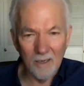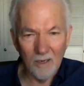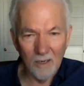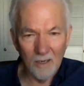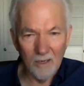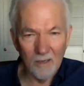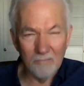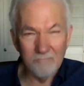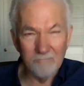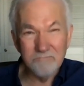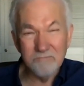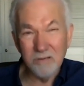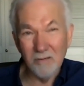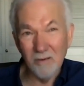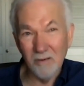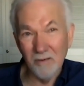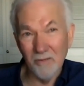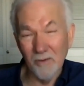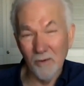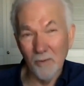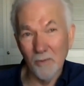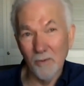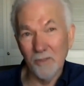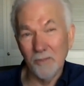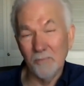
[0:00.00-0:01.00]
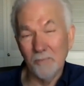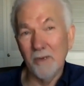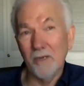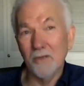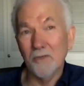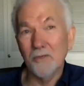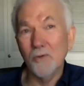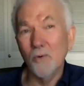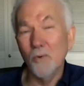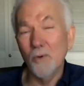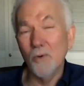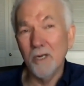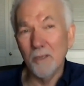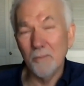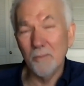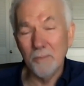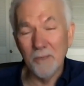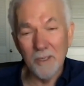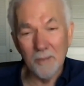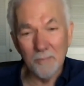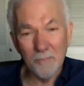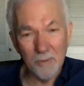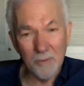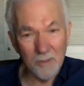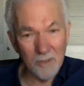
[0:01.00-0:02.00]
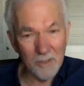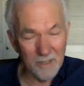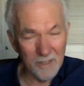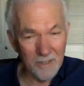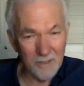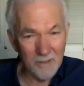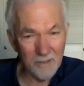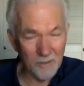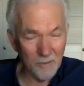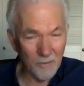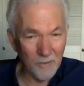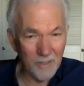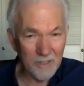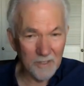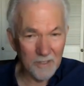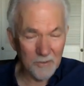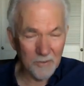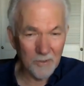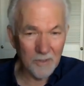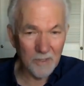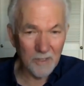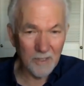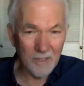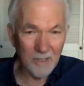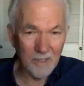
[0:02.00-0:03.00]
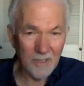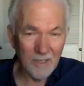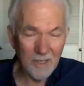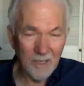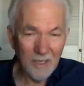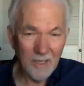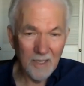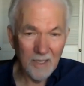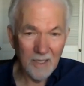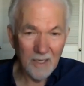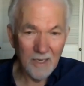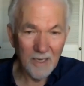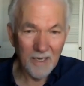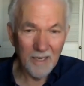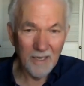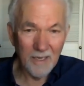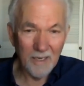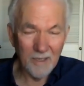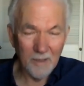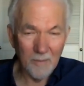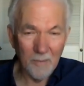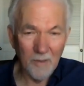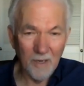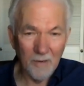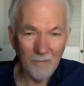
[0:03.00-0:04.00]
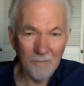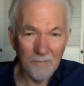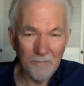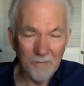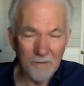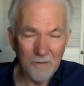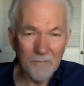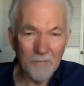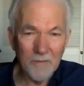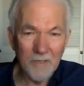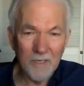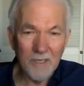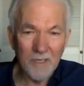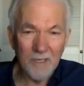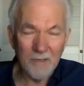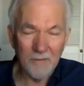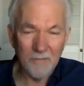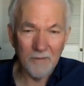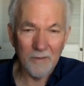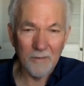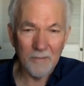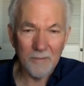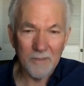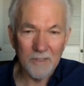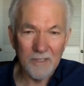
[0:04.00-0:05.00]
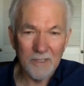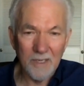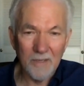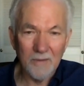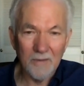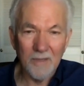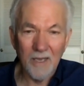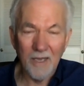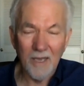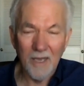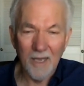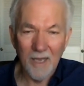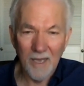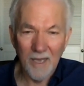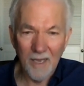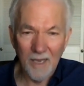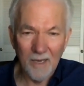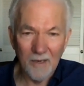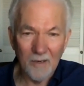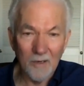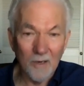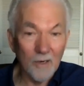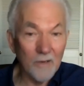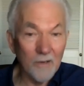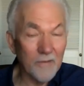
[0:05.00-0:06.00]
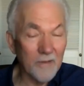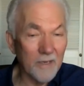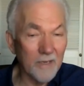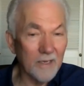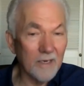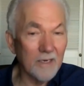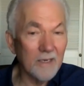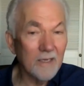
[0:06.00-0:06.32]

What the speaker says: there were about 20 people in the restaurant, and about 15 of them said they had, or